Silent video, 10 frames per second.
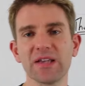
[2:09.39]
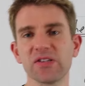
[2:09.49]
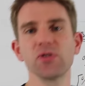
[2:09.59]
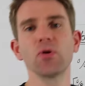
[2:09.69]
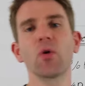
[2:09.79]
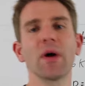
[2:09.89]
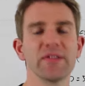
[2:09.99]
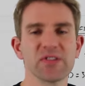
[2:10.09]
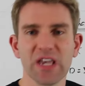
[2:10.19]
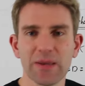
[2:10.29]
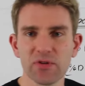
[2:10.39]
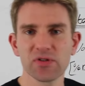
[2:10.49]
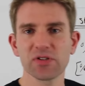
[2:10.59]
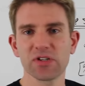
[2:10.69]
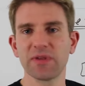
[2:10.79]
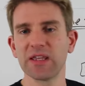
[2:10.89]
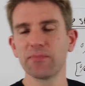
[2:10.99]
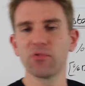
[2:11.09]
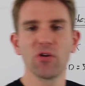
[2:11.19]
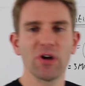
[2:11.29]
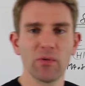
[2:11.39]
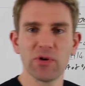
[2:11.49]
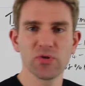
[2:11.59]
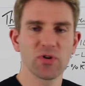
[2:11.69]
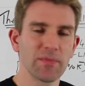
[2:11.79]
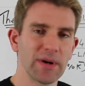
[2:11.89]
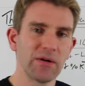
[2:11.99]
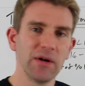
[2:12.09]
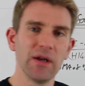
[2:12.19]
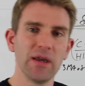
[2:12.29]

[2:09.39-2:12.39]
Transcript: Yes, it's not quite the same as something in the program we're talking about,